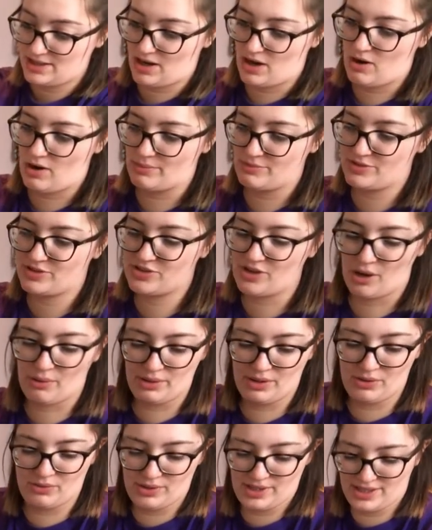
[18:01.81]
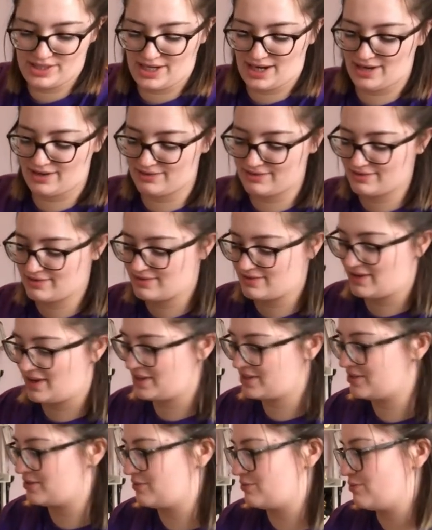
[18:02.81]
Oh, I'm so annoyed now. I
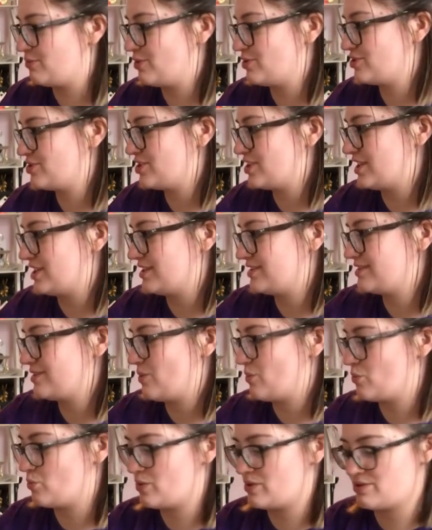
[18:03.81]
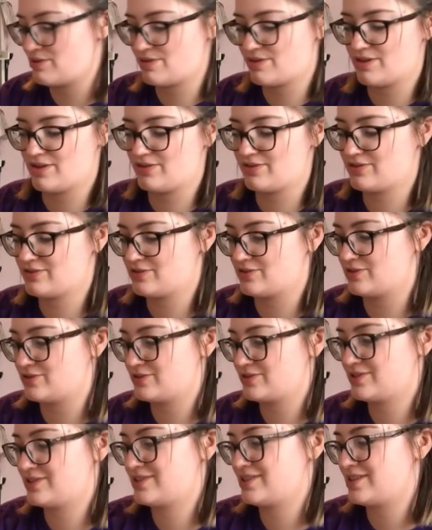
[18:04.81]
could have washed these with the other
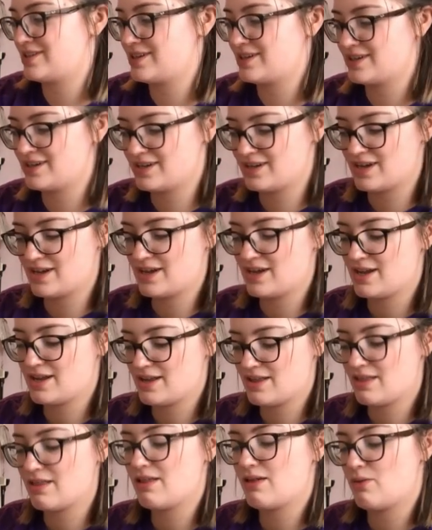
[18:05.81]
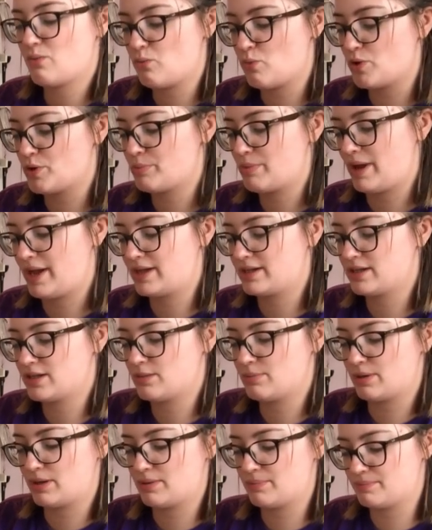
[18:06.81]
socks. What a pain in
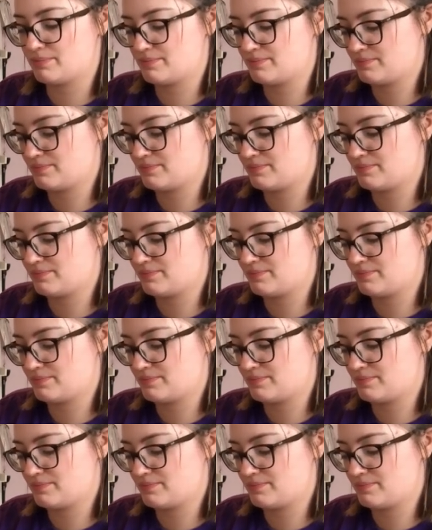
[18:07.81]
the bum.